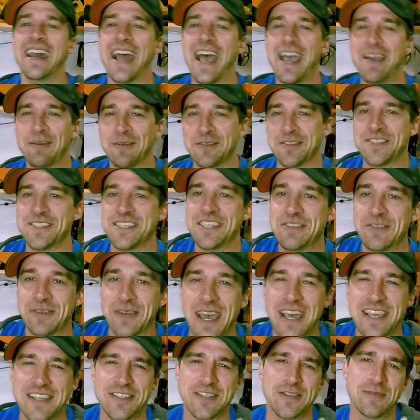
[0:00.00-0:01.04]
I will see you
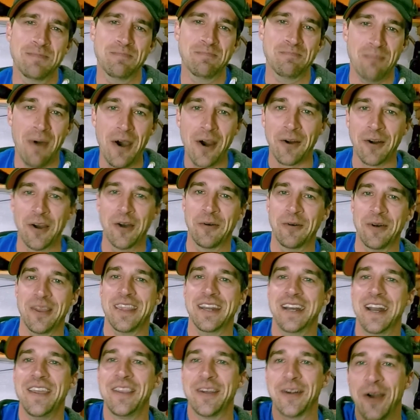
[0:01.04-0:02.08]
guys tomorrow with
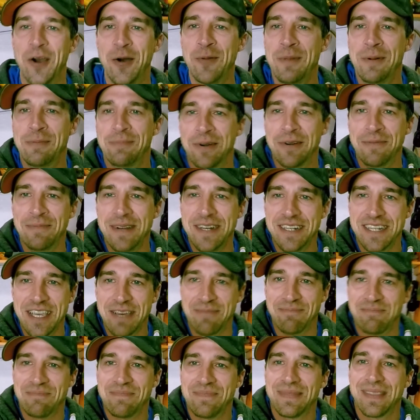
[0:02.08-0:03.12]
another home improvement
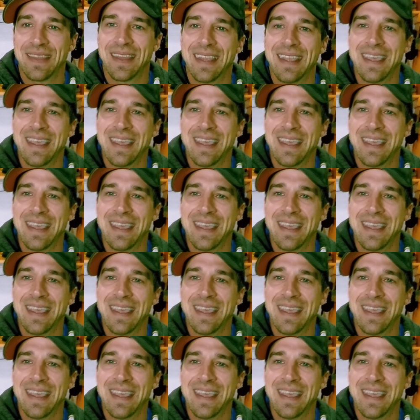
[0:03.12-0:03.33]
tip.